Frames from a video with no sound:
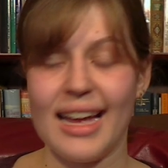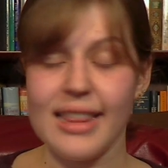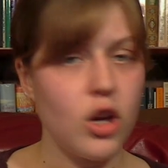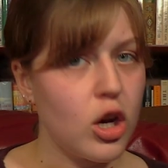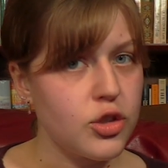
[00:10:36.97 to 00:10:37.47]

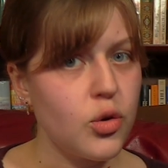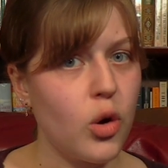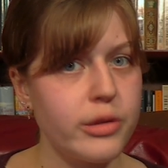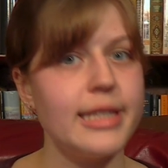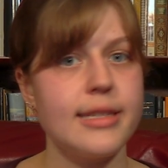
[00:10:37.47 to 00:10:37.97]
and they also
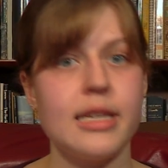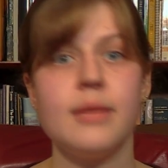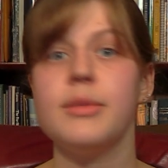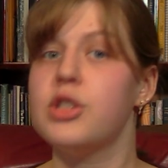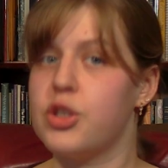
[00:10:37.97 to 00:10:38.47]
only
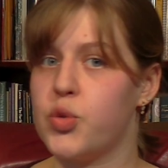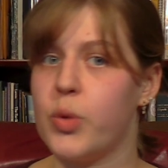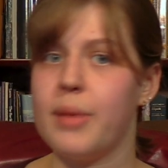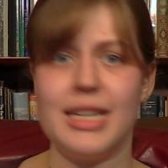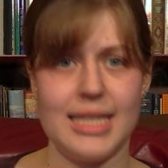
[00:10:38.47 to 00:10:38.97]
seem to
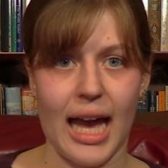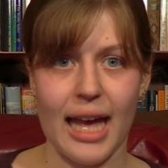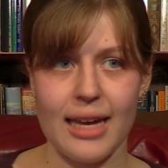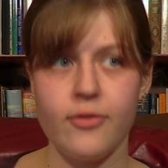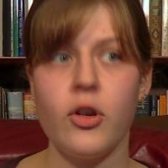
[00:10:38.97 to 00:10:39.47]
swim and
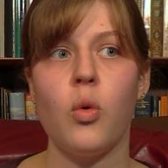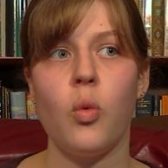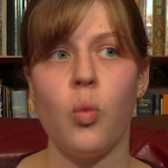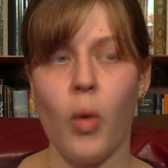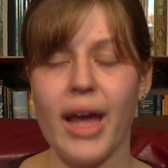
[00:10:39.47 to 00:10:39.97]
dive
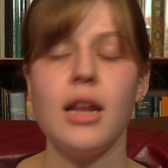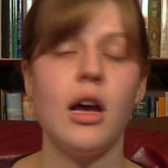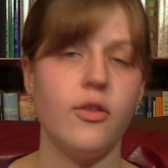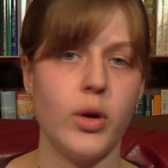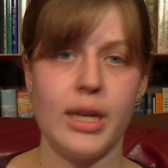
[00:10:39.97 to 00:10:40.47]
when
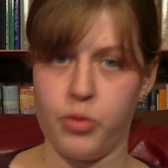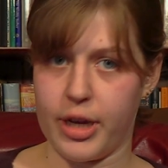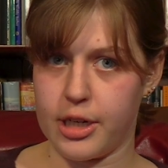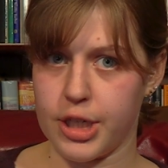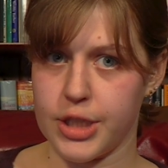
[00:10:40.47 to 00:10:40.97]
avoiding
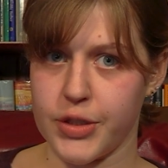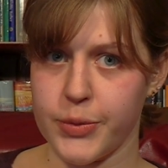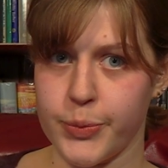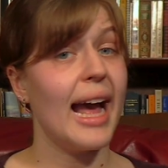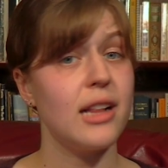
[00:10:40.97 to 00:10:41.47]
predators.
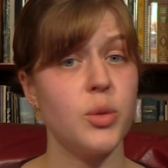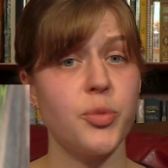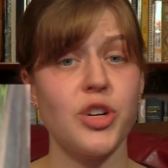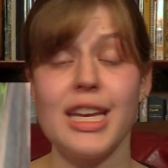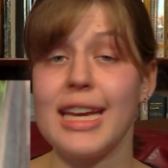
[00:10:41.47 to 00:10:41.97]

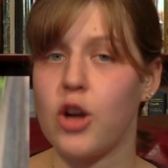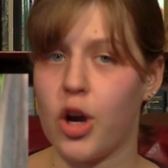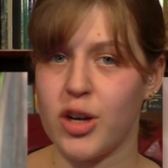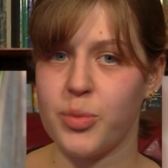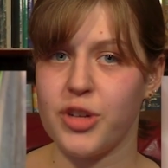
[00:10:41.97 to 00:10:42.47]
Allopreening and
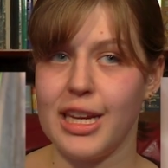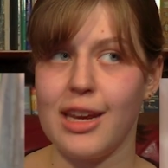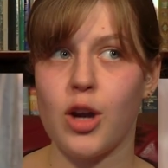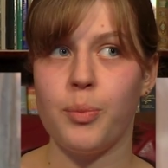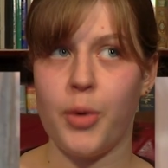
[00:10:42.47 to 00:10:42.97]

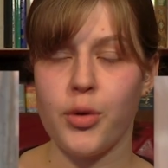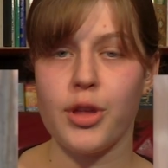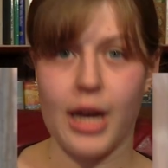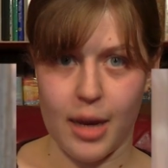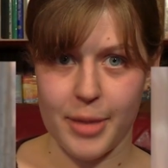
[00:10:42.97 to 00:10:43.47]
autopreening are
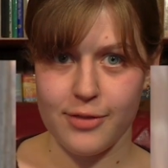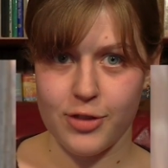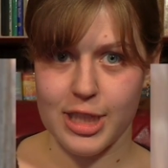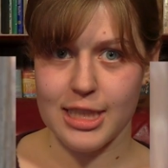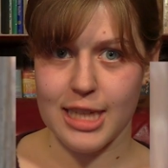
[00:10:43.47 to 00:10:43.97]
both common
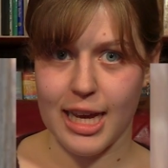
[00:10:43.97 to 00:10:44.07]
for these